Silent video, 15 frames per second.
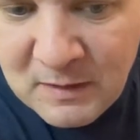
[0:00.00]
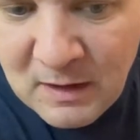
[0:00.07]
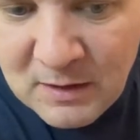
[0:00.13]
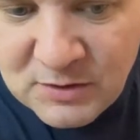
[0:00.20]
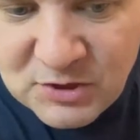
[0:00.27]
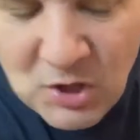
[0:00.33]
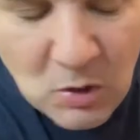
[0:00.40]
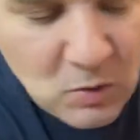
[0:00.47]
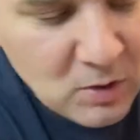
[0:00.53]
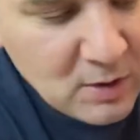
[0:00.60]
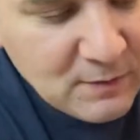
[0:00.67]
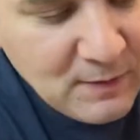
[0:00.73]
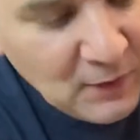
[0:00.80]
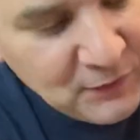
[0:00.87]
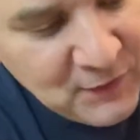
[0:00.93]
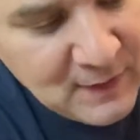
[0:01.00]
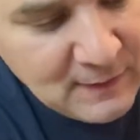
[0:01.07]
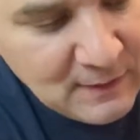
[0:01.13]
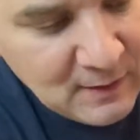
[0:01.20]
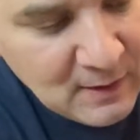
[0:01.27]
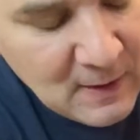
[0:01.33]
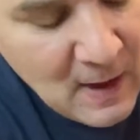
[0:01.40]
So that's
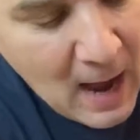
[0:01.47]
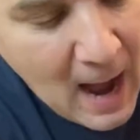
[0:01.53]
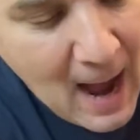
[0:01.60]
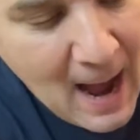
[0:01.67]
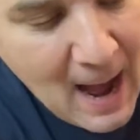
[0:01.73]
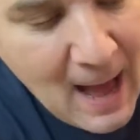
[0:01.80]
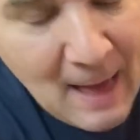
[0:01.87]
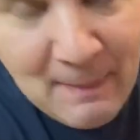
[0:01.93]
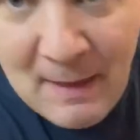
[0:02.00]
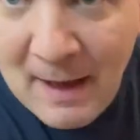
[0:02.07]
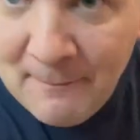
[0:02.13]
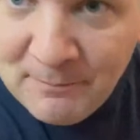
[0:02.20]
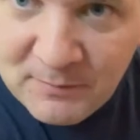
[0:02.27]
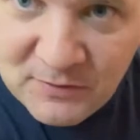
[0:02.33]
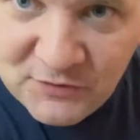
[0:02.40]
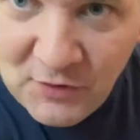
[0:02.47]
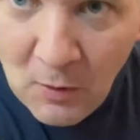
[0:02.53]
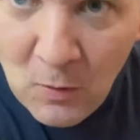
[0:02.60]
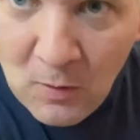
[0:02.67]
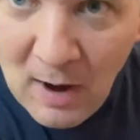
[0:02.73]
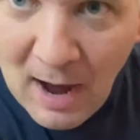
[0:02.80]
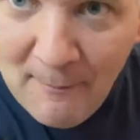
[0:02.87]
it. So